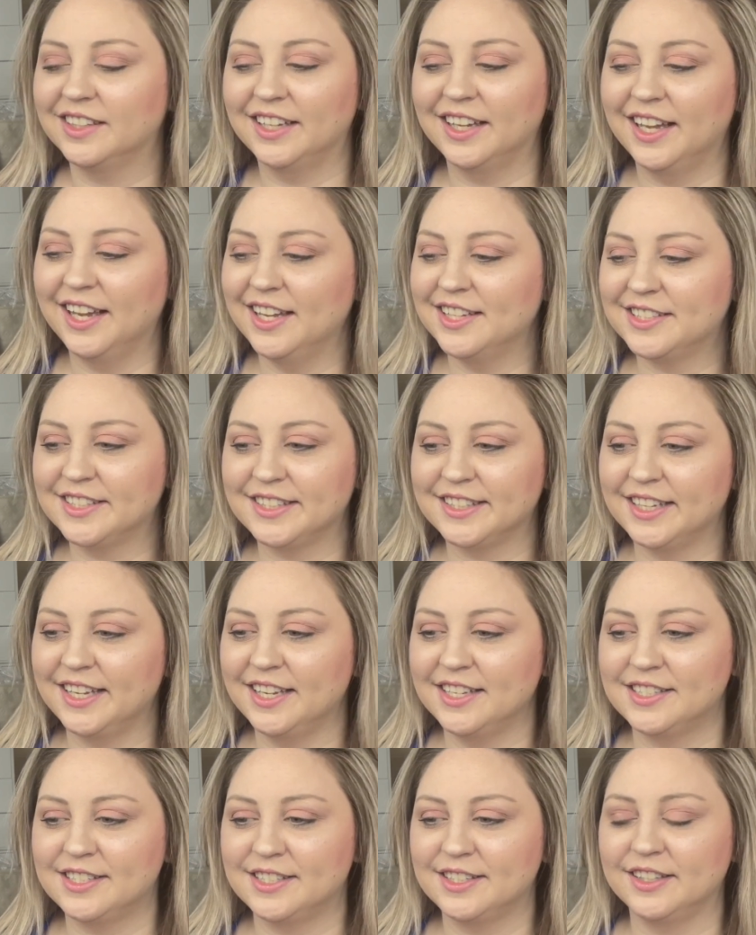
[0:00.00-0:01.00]

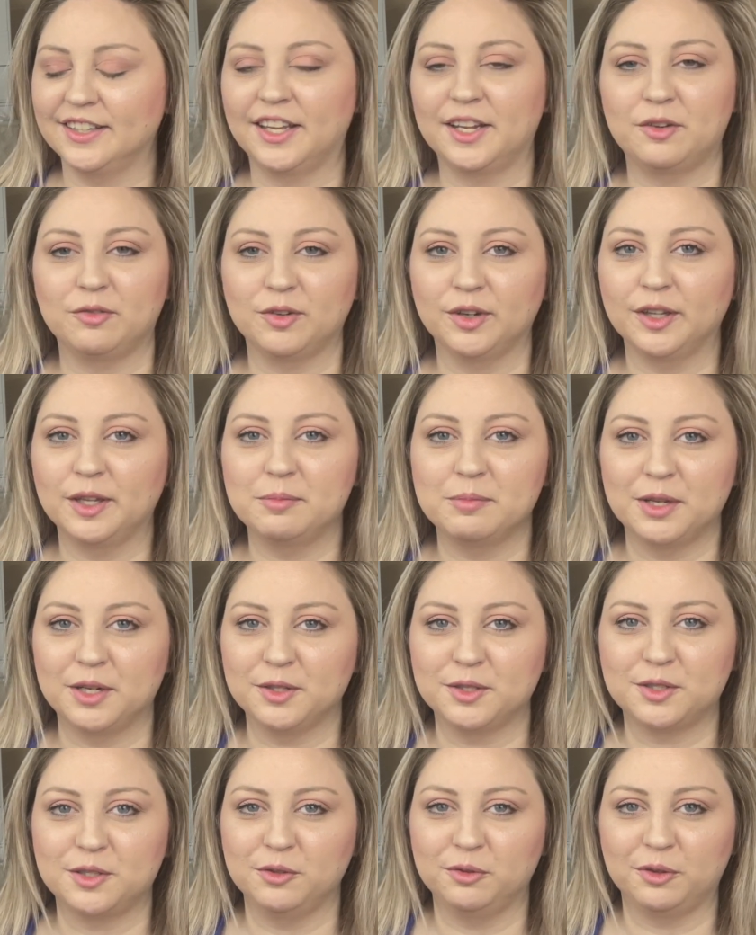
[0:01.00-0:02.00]
It's like really
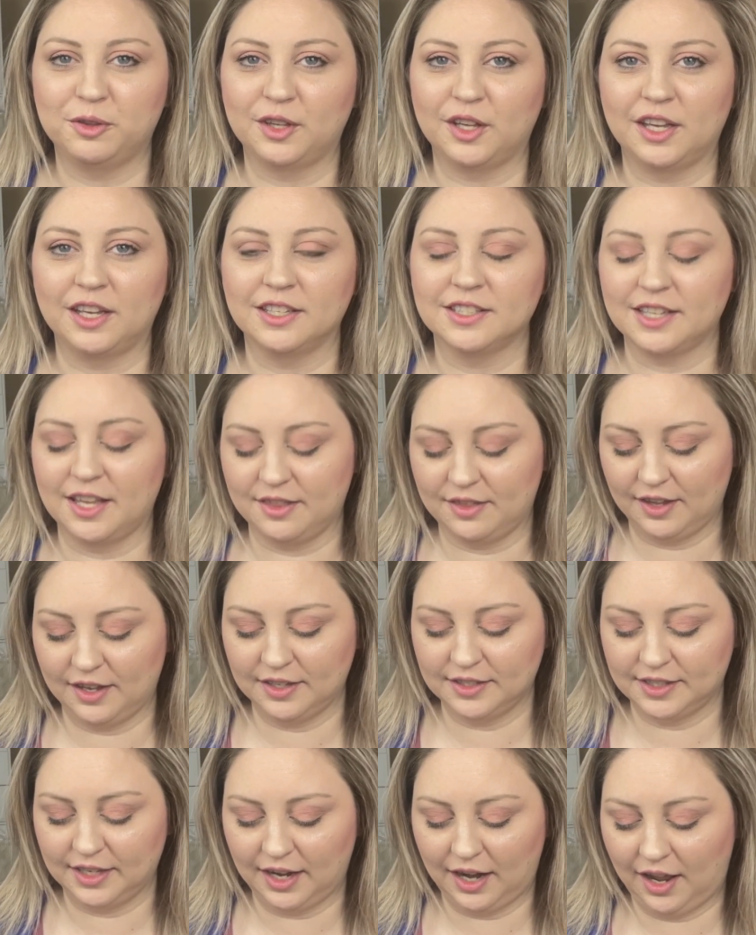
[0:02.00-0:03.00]
minuscule things and
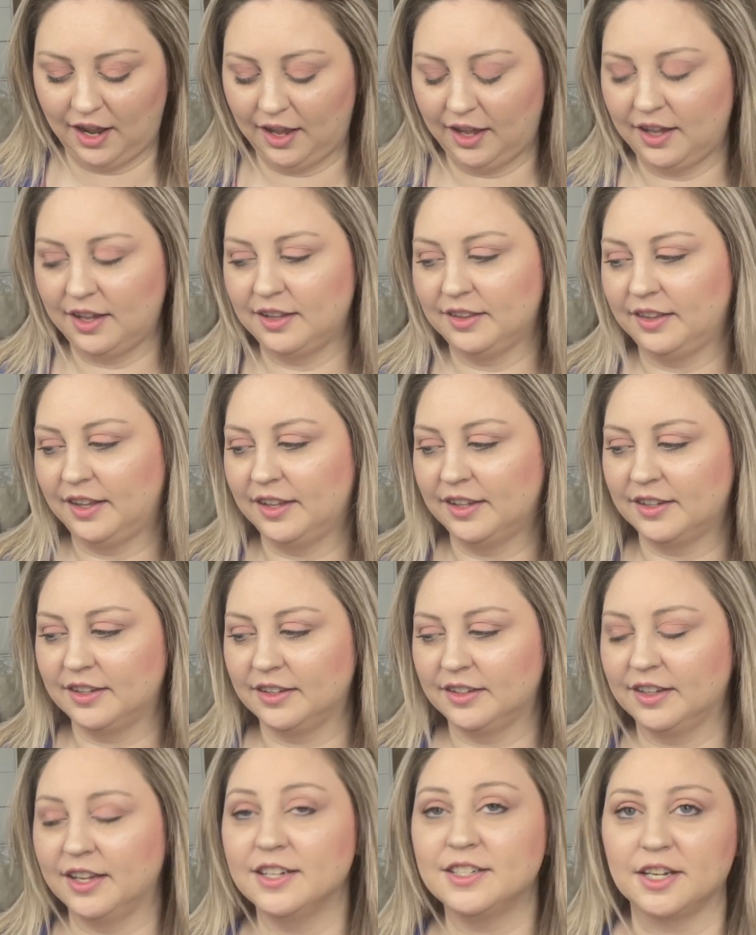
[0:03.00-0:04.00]
things that I like.
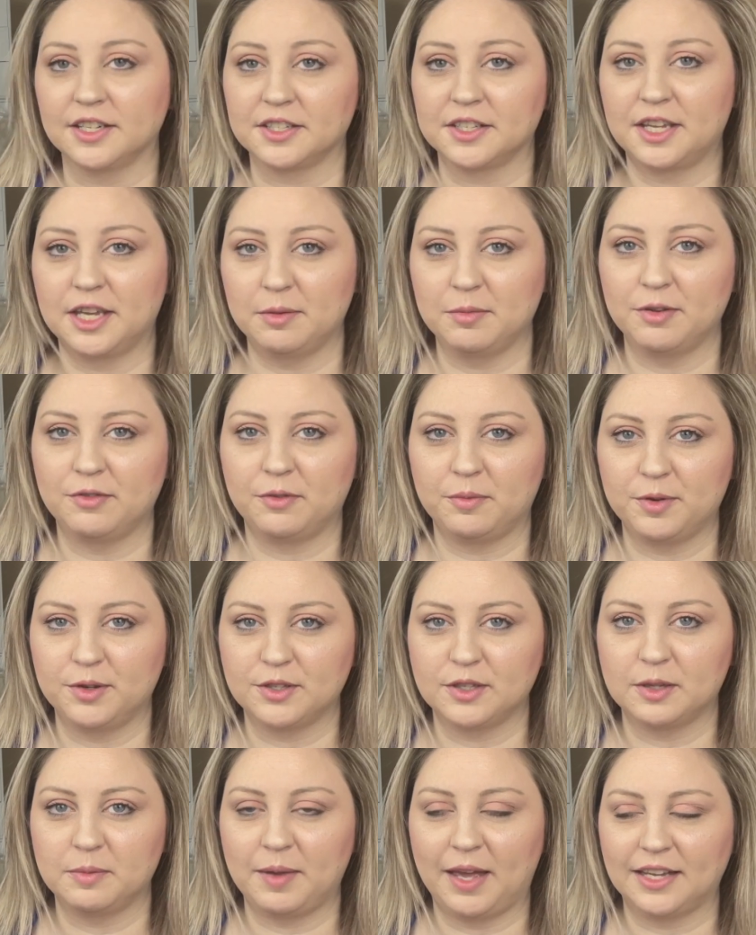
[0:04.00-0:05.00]
It doesn't keep me from
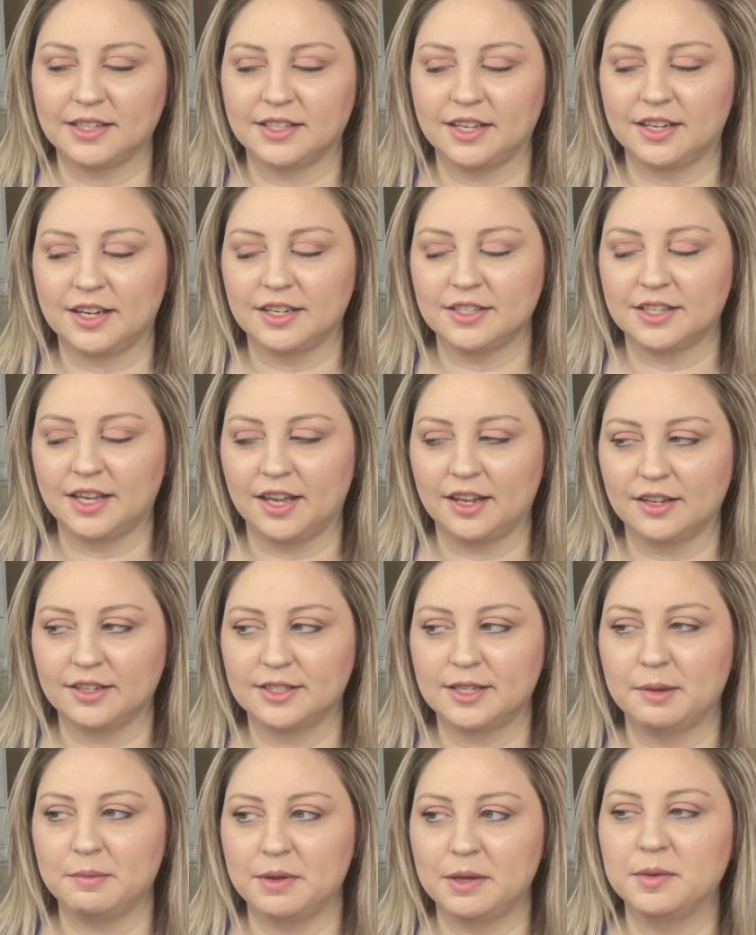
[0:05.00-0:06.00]
using the bags, like I said,
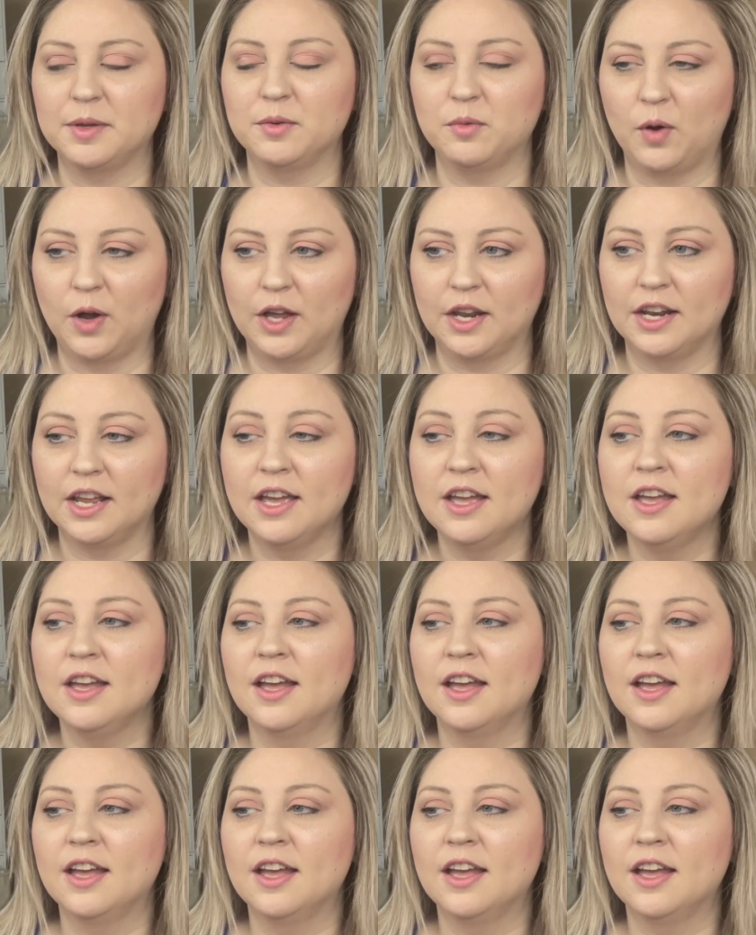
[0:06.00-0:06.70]
except maybe one.